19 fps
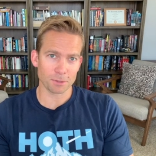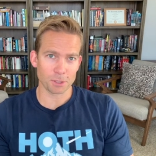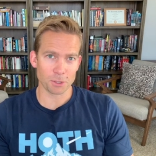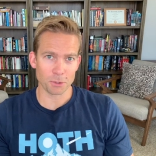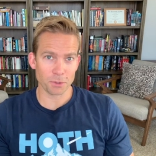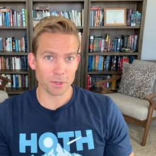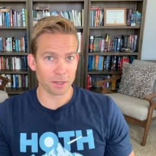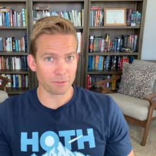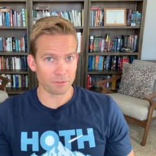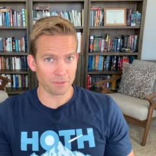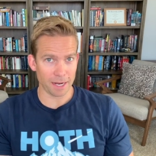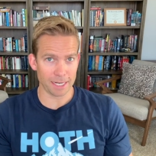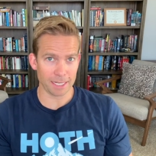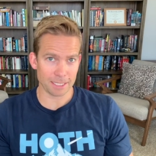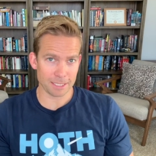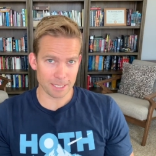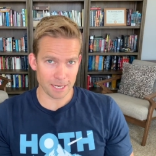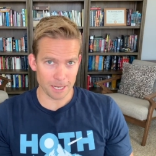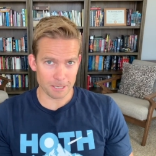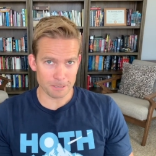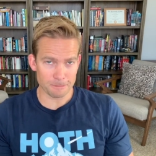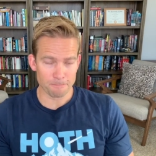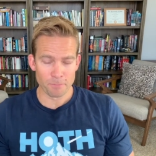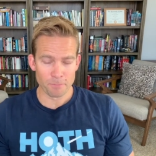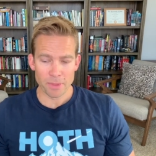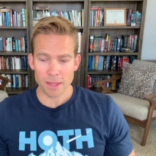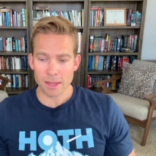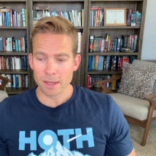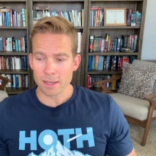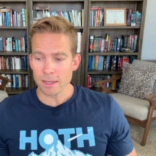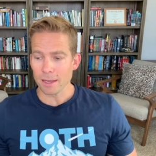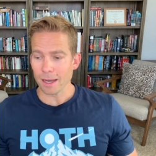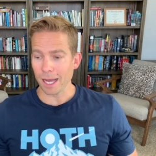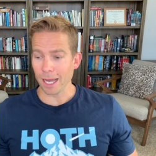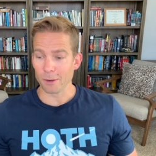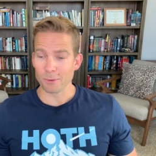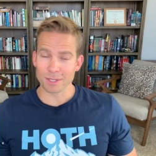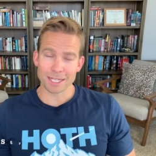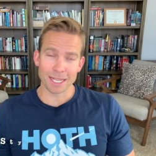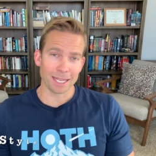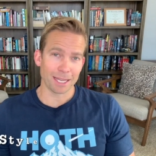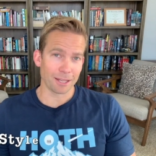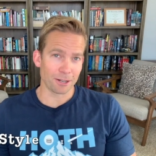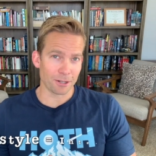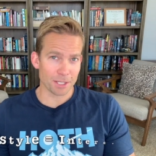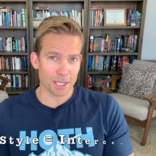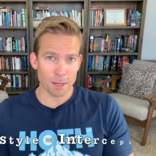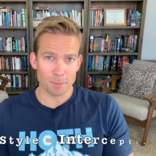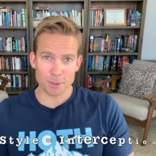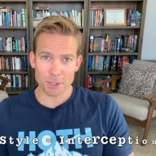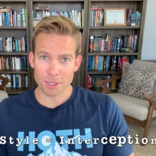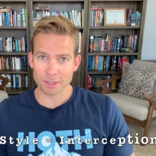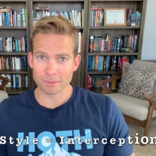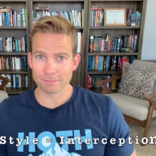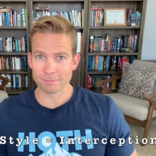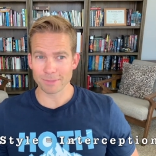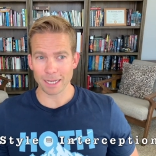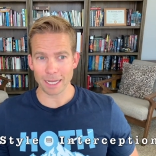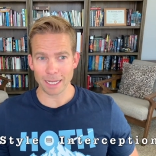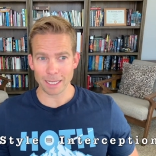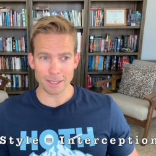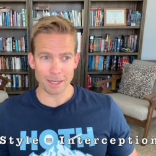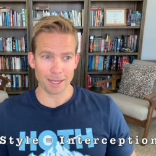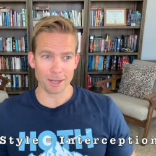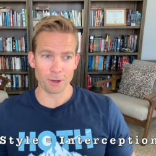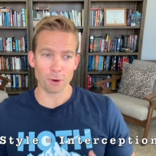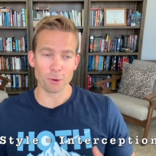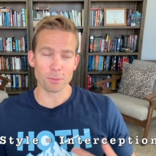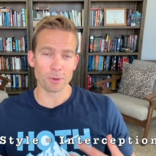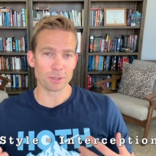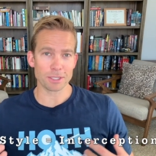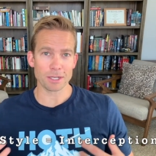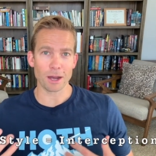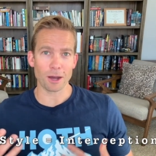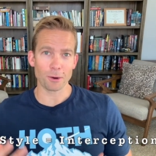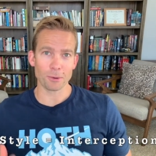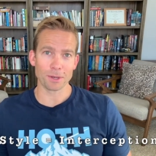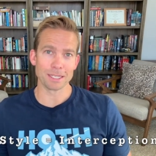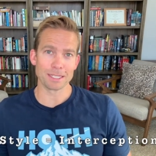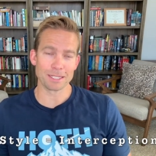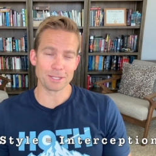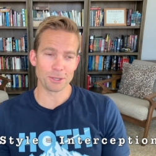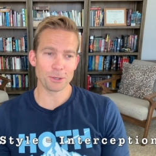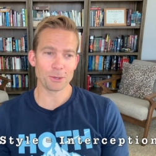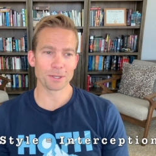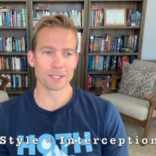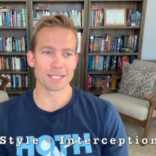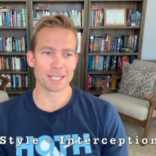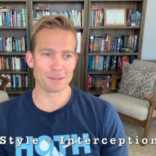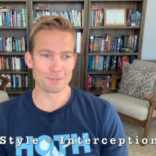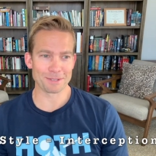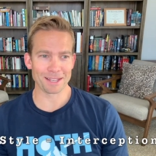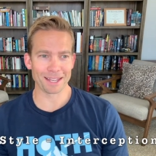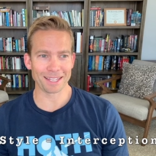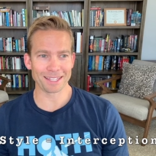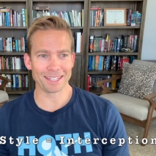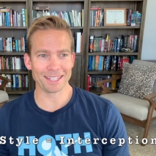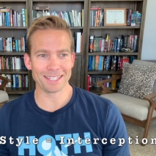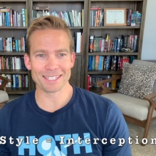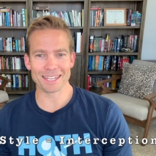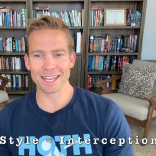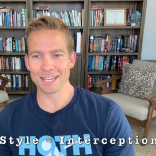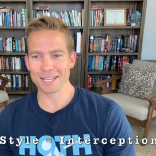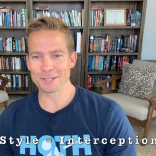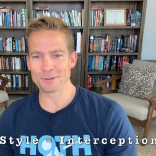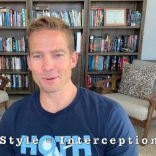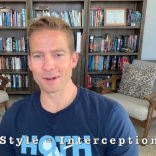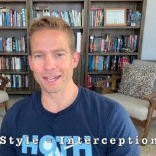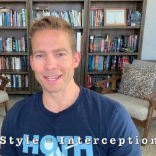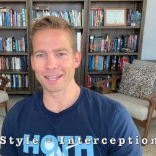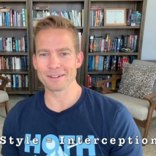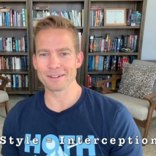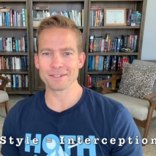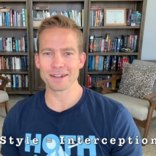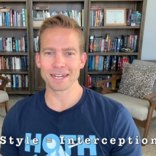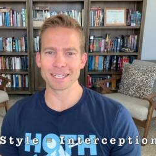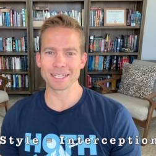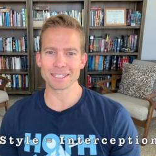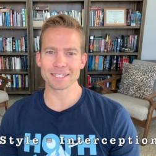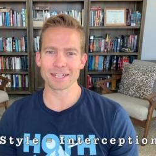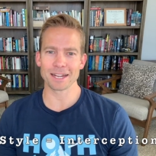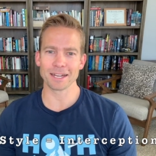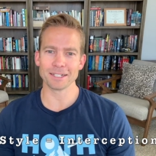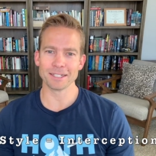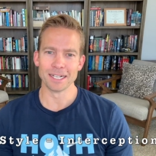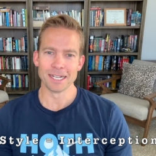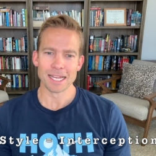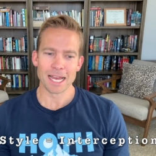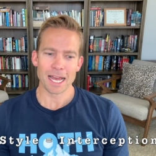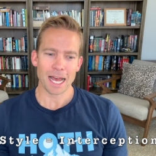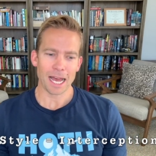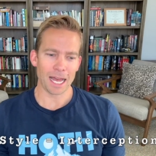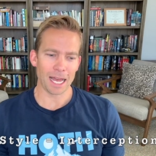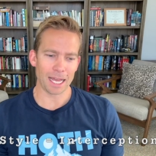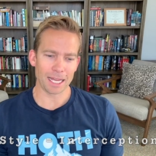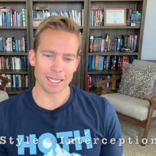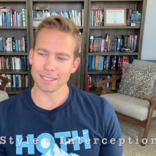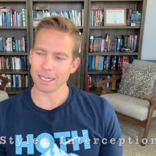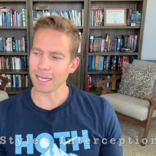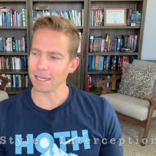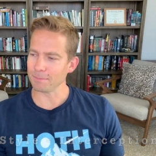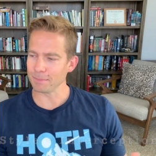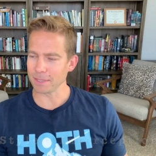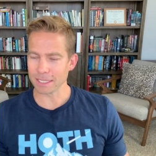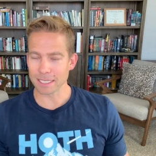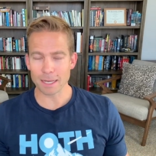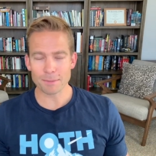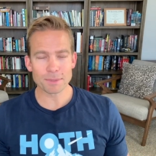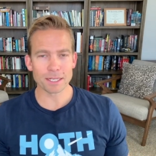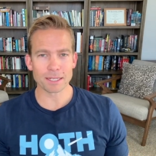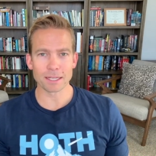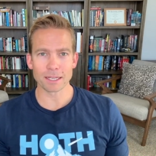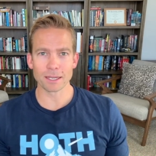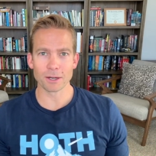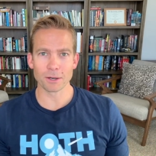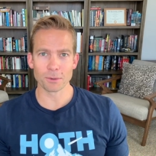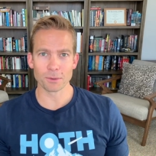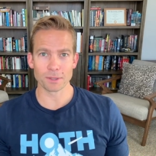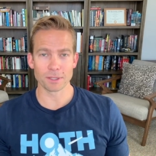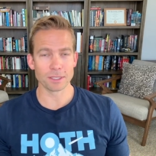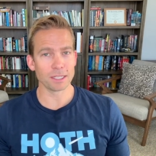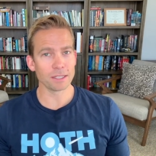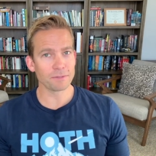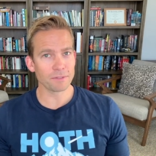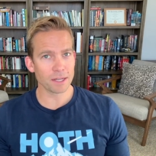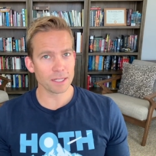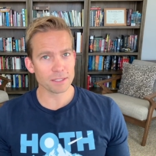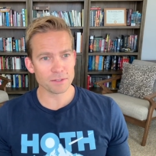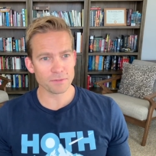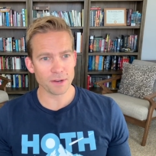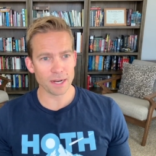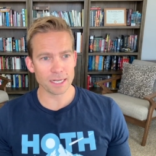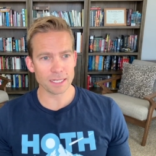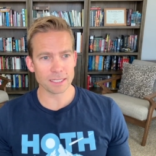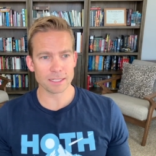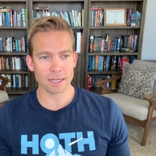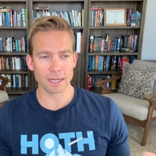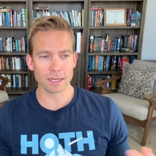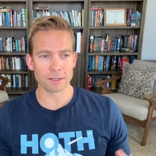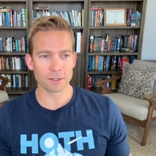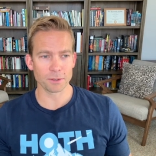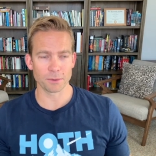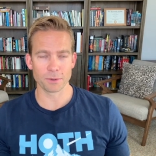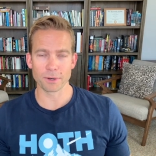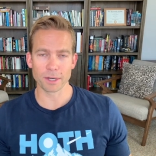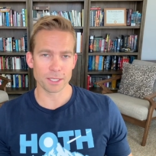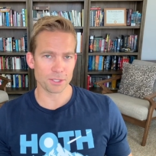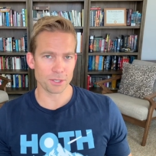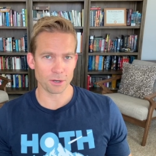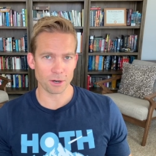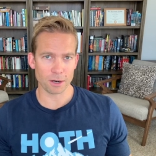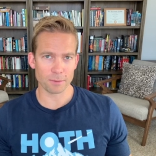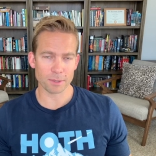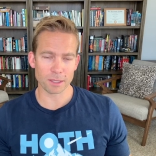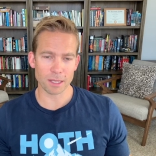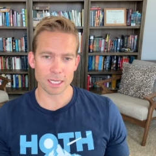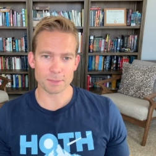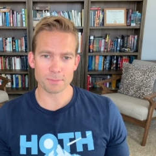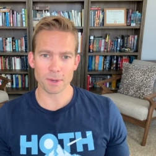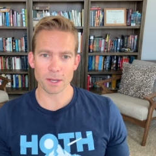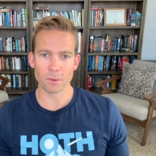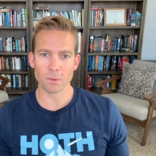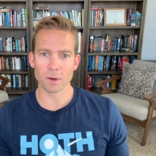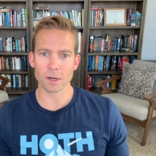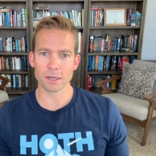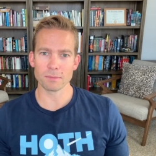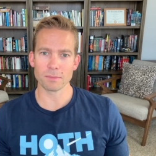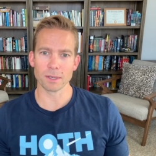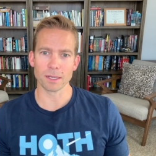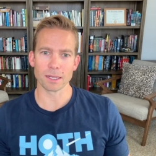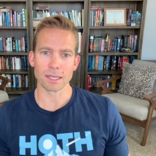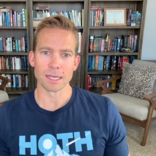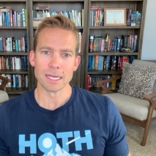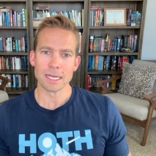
2 get a fighting style. I would take Interception. I almost always do, it seems like, these days when I get a fighting style. I'd be tempted to go with a defense fighting style that would raise your armor class by 1, but